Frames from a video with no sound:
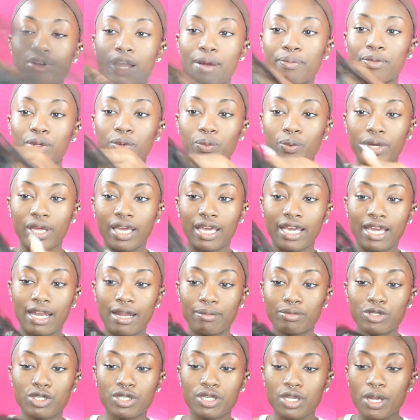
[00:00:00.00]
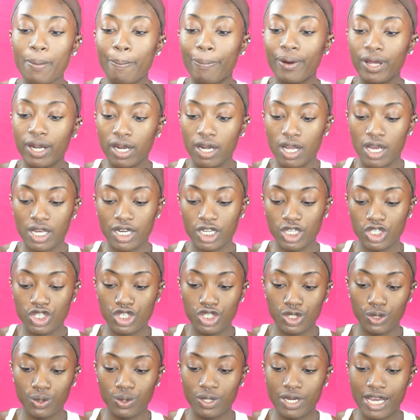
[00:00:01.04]
grab the wig and I'm just gonna put it on and
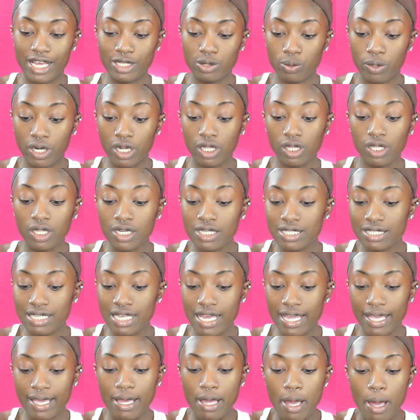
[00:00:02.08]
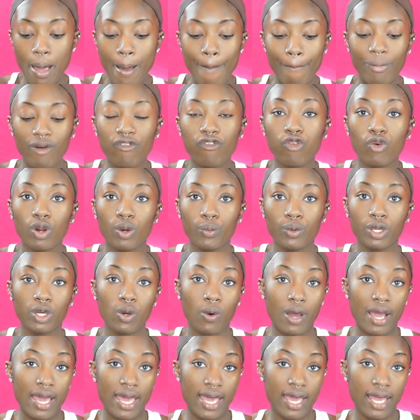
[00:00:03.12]
show you guys what it looks like before we
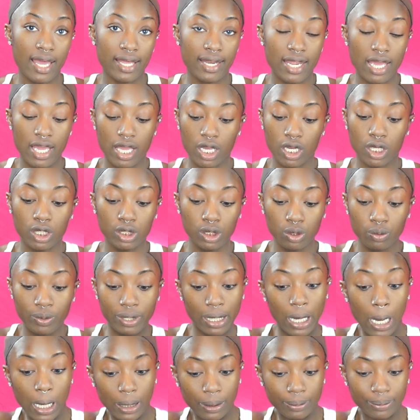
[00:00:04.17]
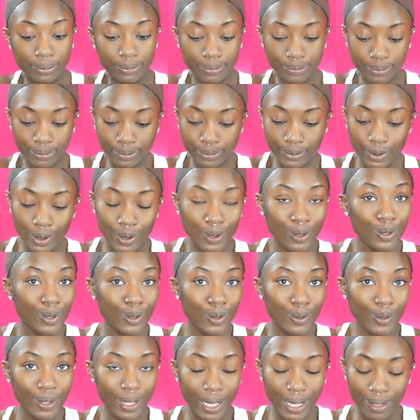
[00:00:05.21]
go ahead and glue it on.
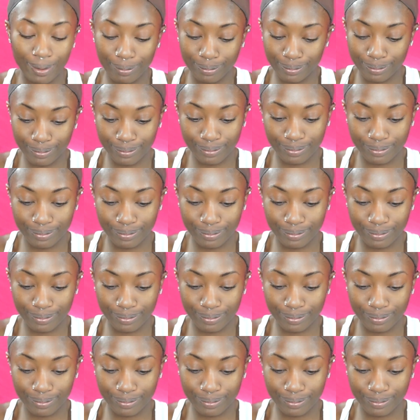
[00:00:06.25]
Okay?